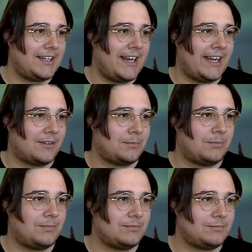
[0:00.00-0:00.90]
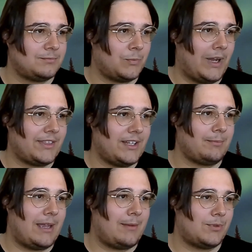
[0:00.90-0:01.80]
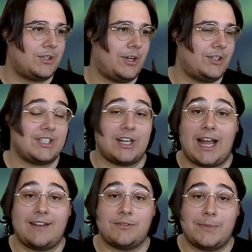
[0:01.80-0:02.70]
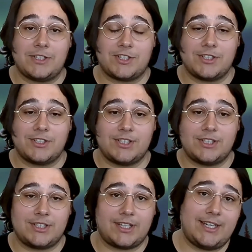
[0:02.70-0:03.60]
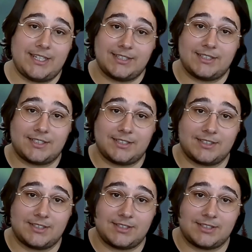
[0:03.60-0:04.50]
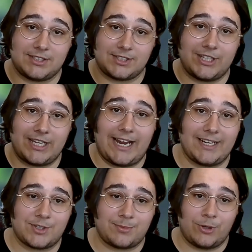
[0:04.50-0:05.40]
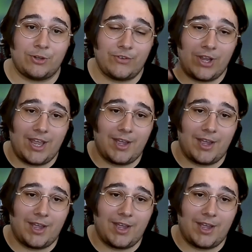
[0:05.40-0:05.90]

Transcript: Now, one thing people would notice that I haven't mentioned is he's got the 8-inch move,